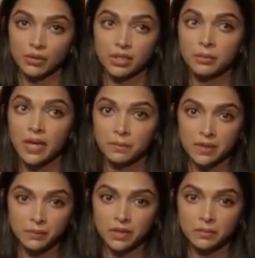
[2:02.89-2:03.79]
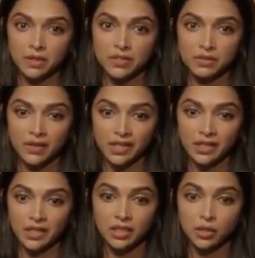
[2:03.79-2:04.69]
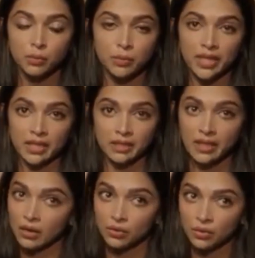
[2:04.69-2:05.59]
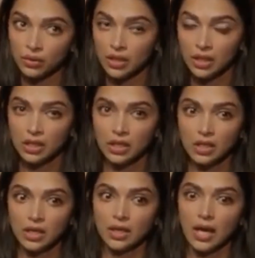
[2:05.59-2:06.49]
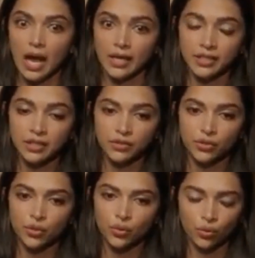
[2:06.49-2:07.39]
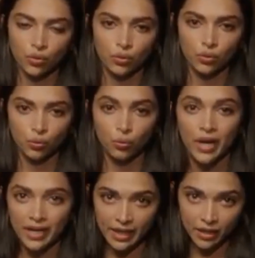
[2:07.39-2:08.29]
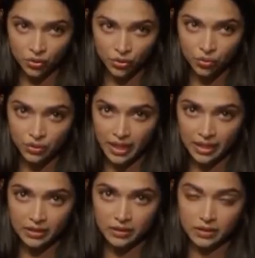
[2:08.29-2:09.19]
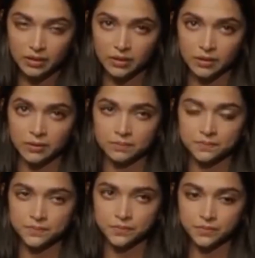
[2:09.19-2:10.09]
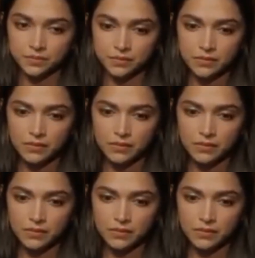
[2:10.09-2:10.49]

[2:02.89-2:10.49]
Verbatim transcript: surrounded by people, because if I needed to break down, I didn't know where I could do that. Um,